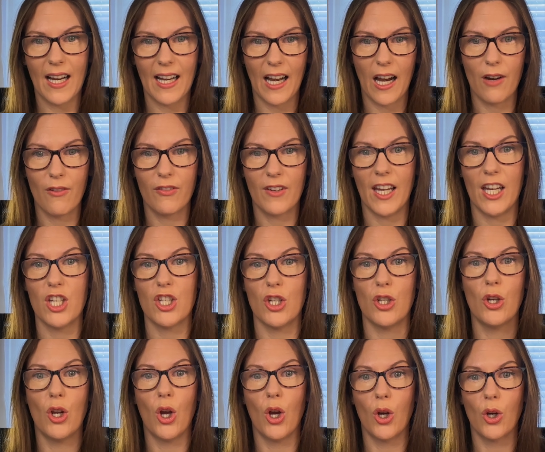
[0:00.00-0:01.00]

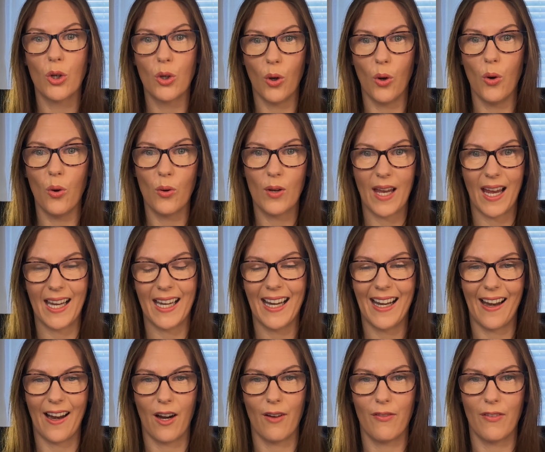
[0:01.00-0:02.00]
clarification, go get
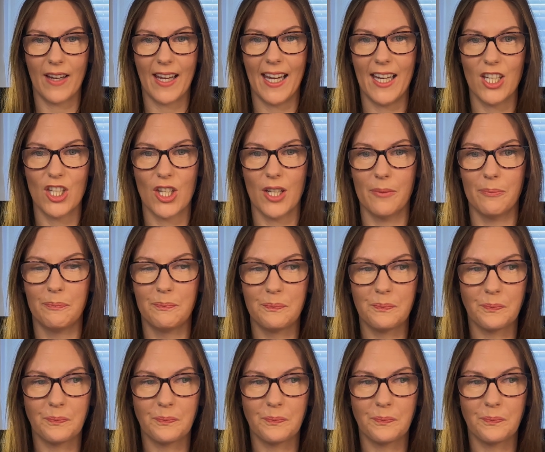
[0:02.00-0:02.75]
clarification.